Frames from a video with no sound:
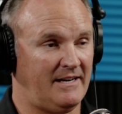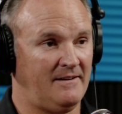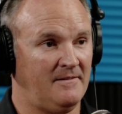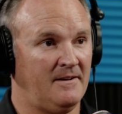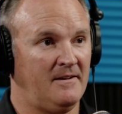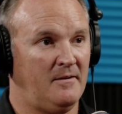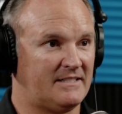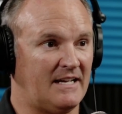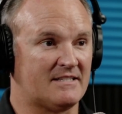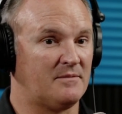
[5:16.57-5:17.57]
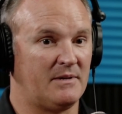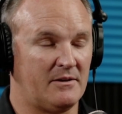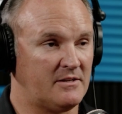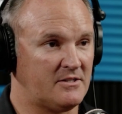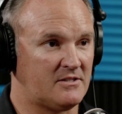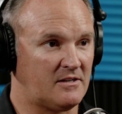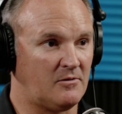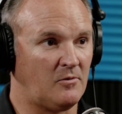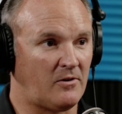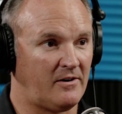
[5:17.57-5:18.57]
Right. It's not something you can just ignore.